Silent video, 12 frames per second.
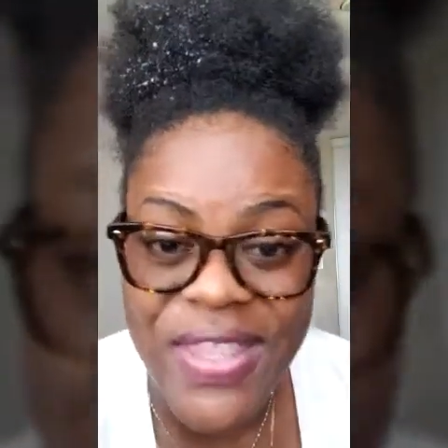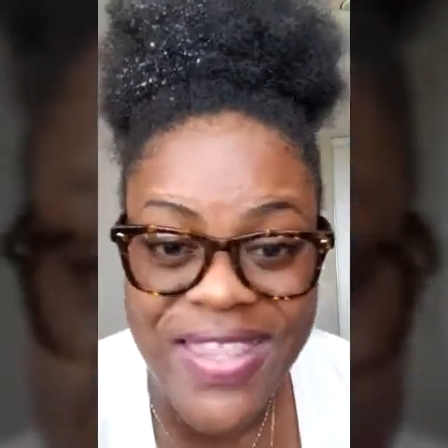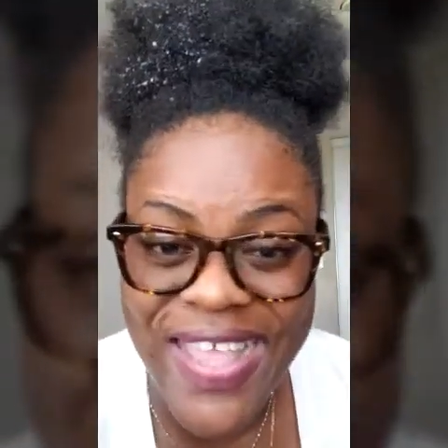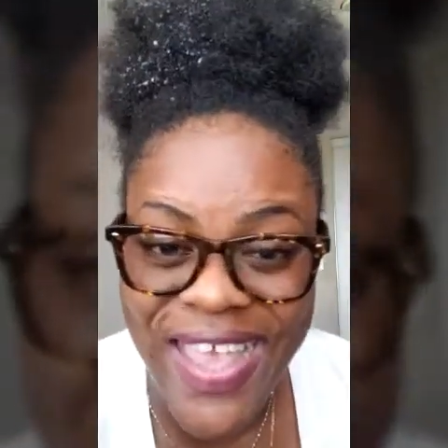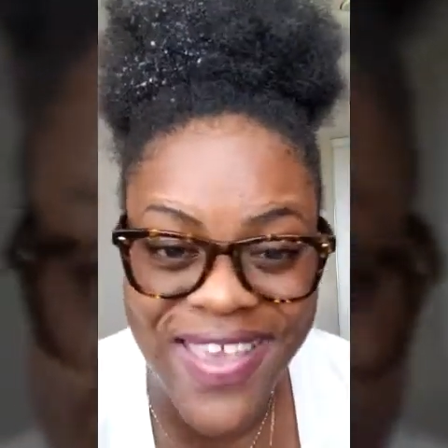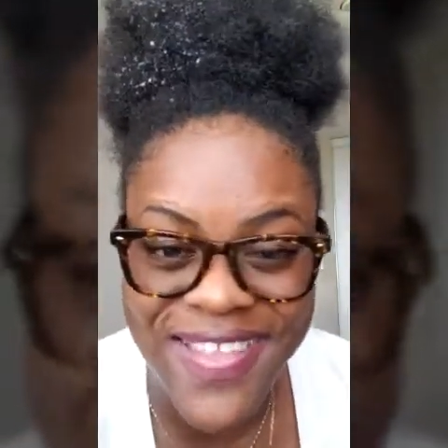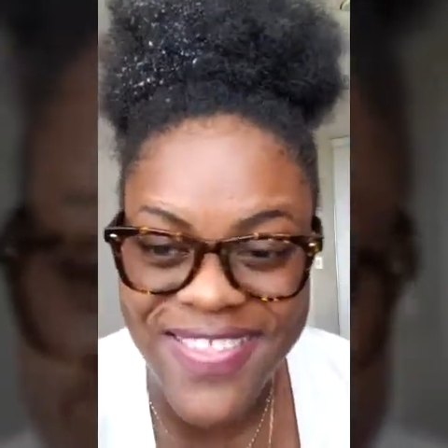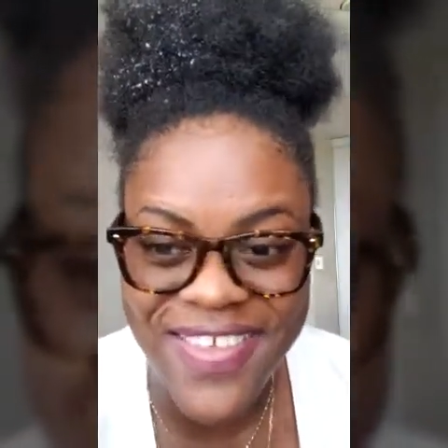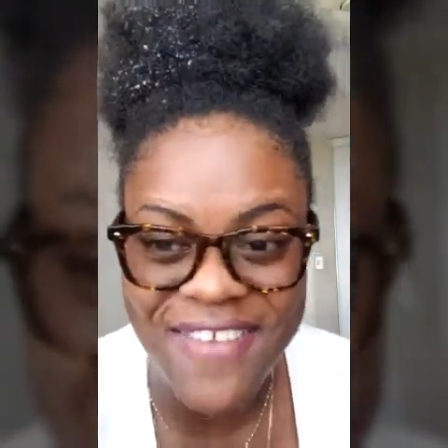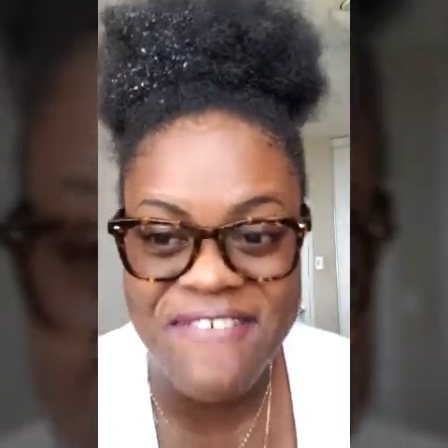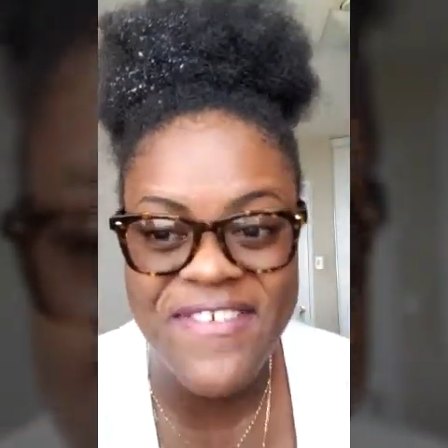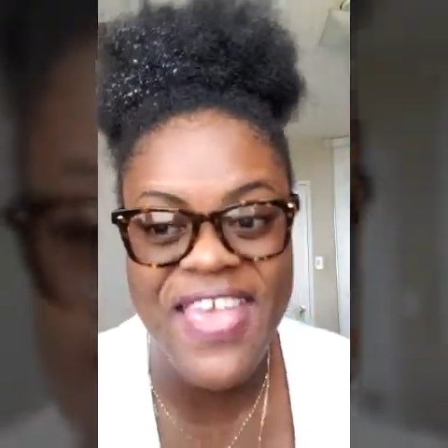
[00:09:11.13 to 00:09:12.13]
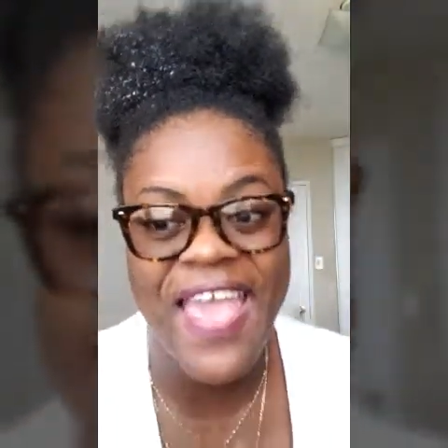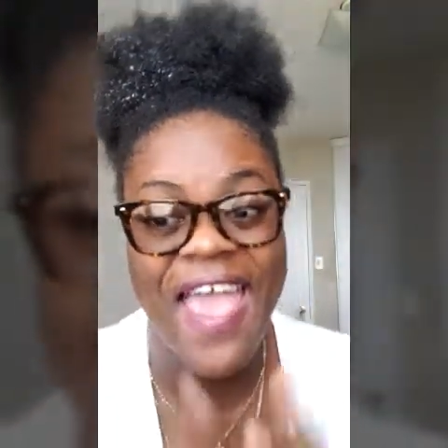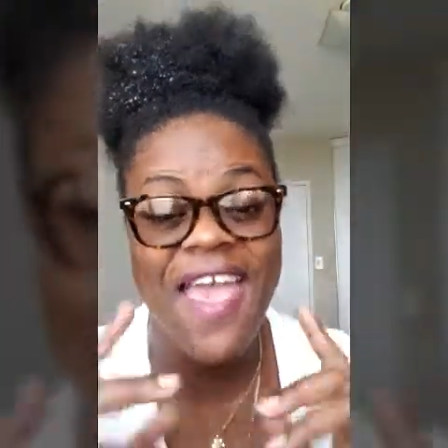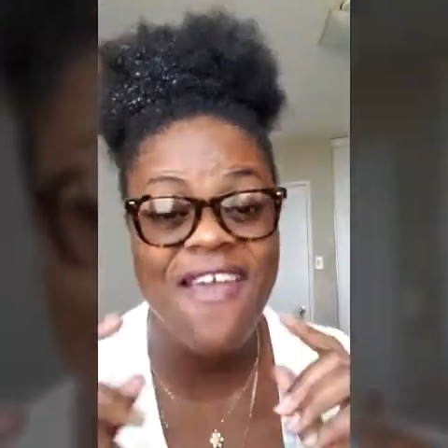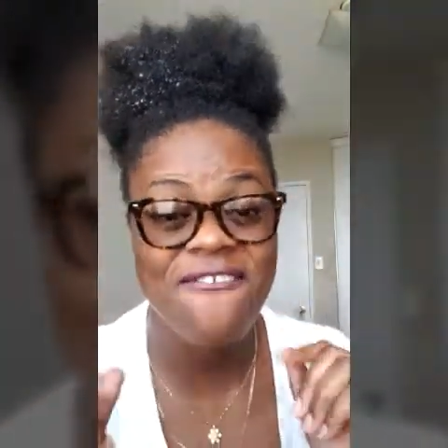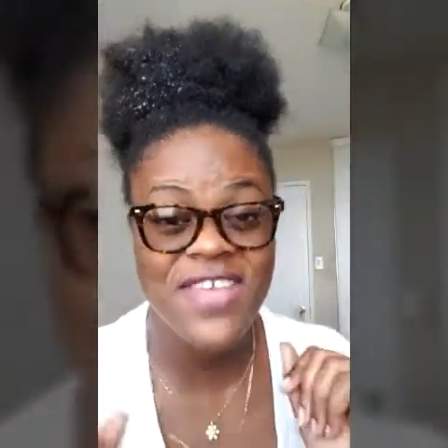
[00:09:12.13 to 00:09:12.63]
scientific
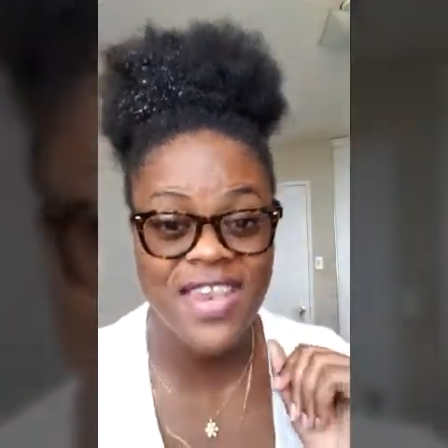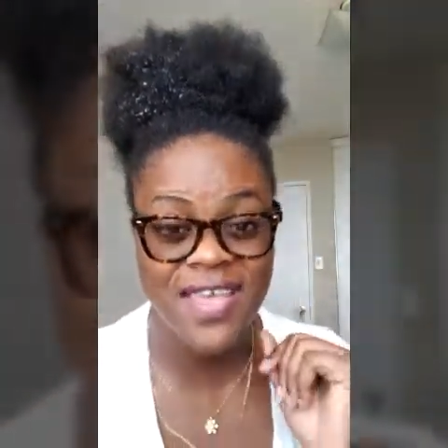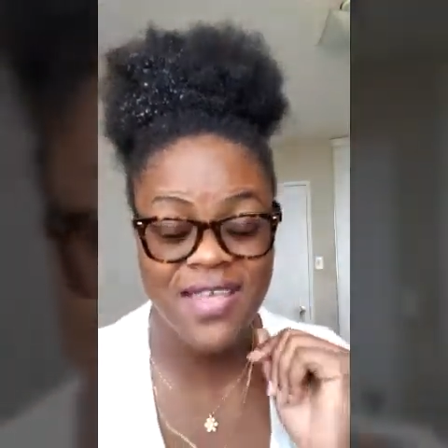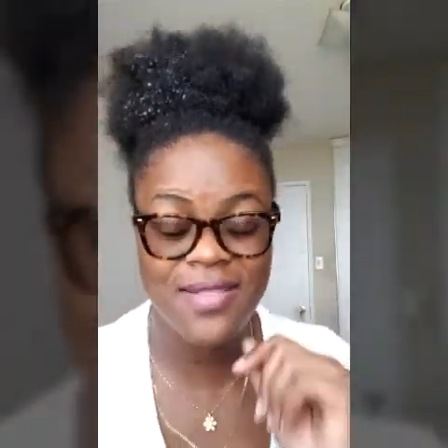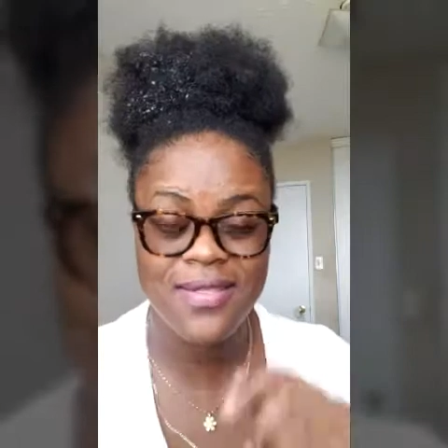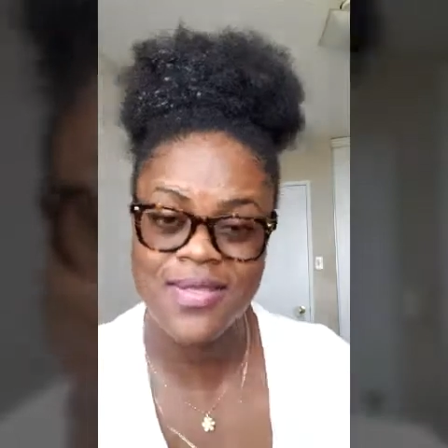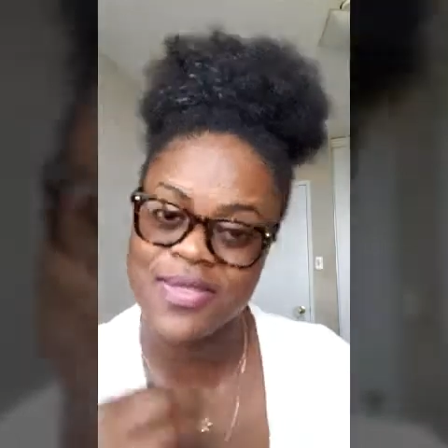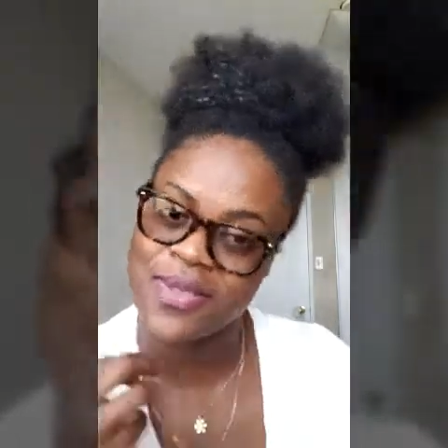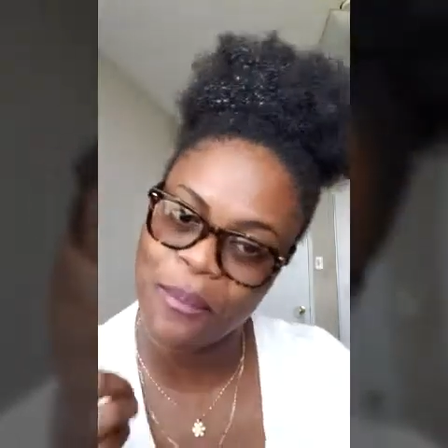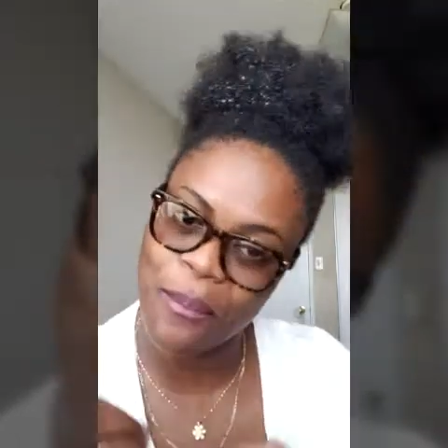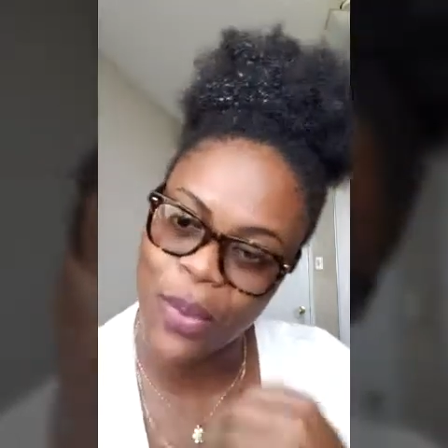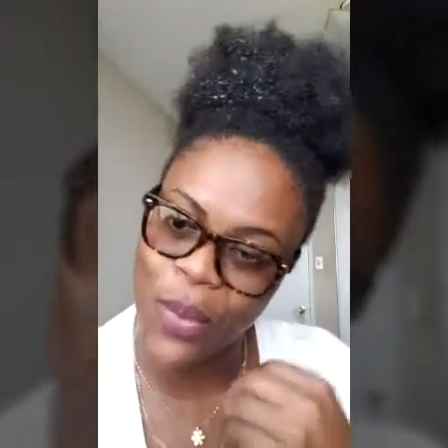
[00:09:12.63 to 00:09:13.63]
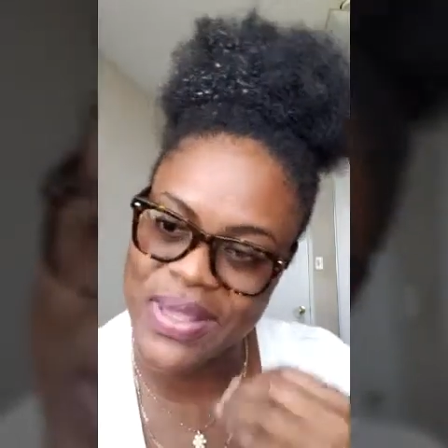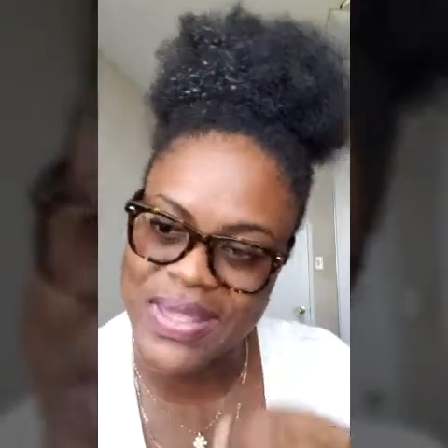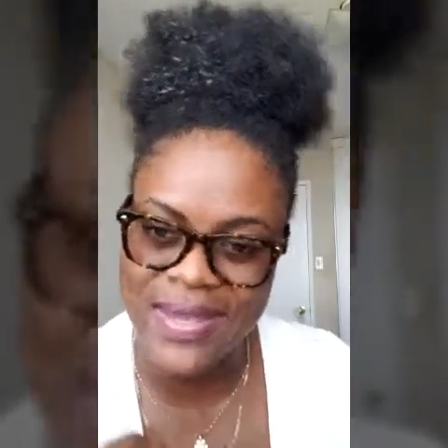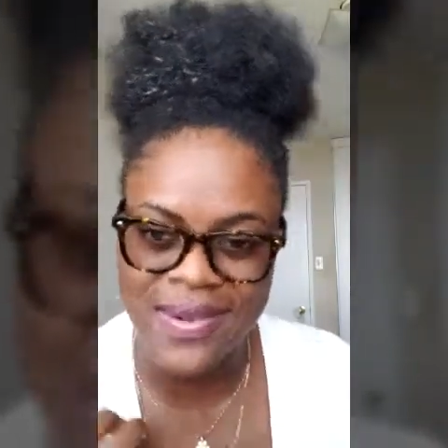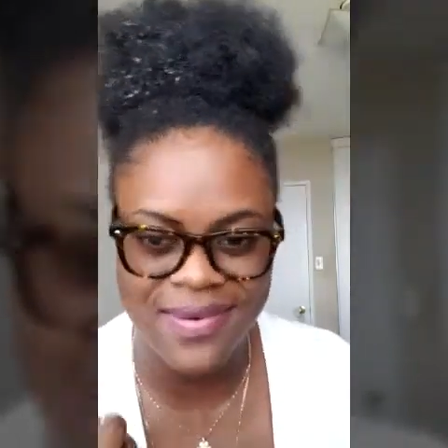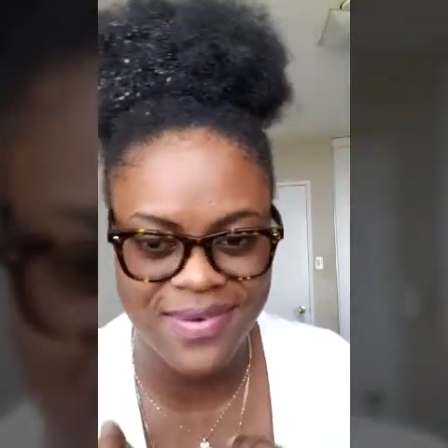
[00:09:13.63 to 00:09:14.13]
evidence
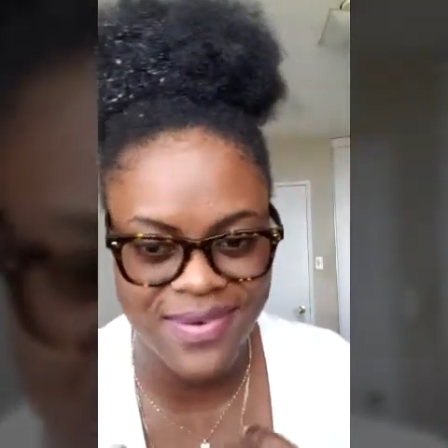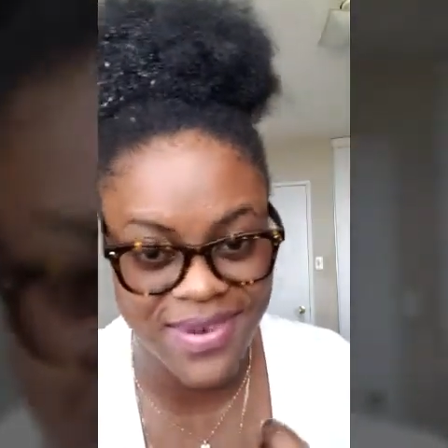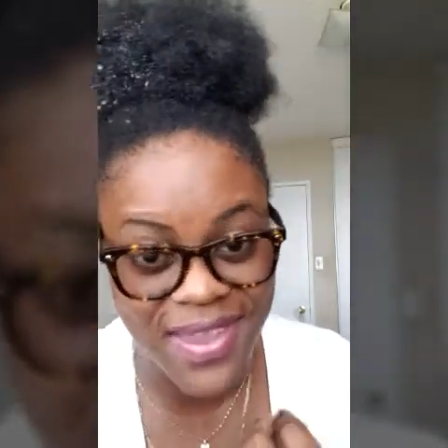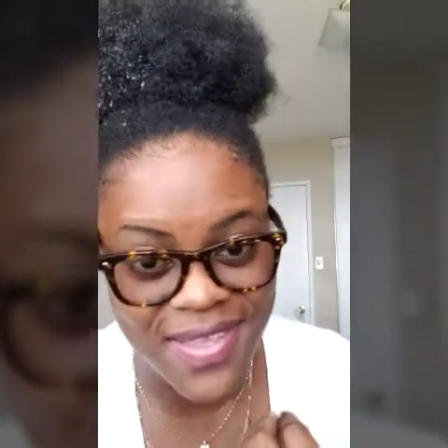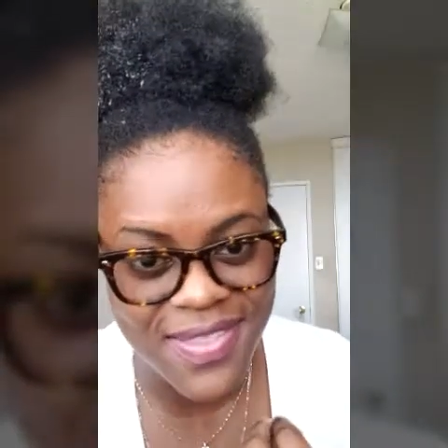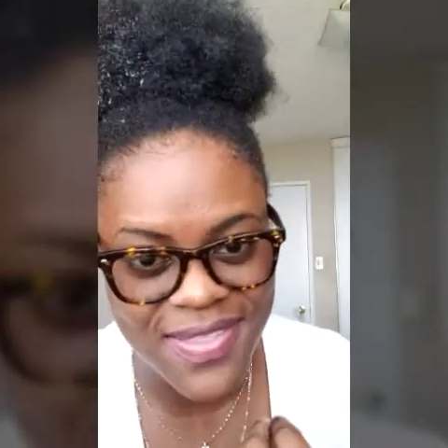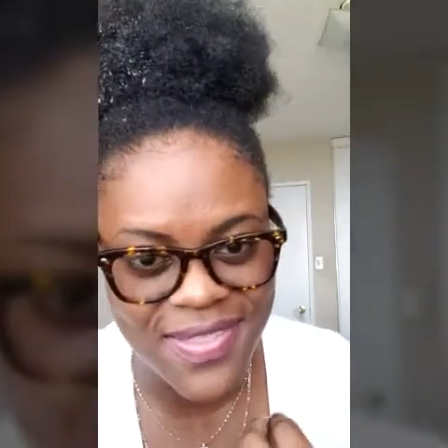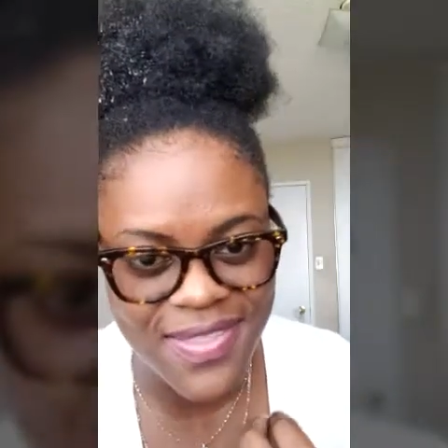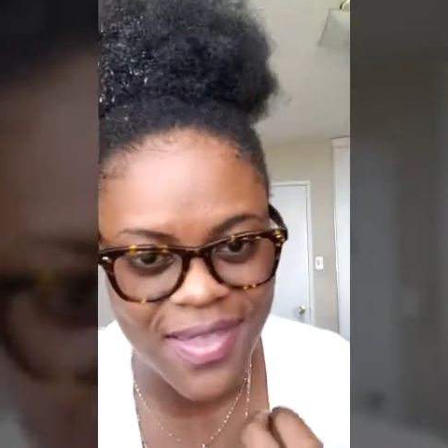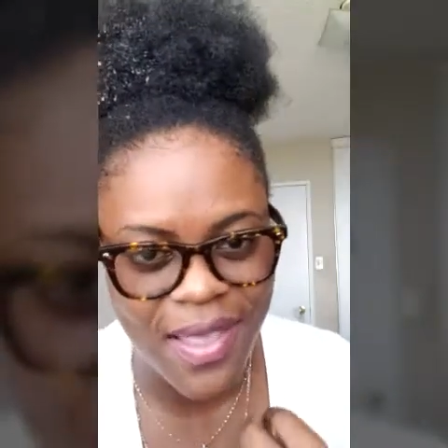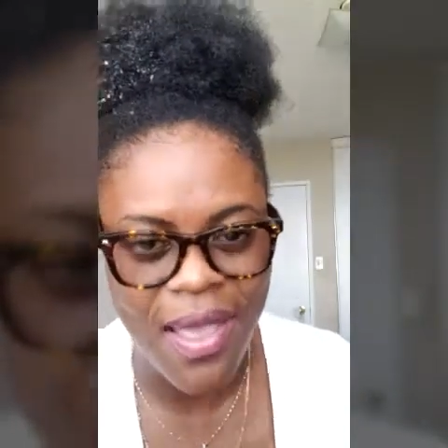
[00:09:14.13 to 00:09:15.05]
supporting this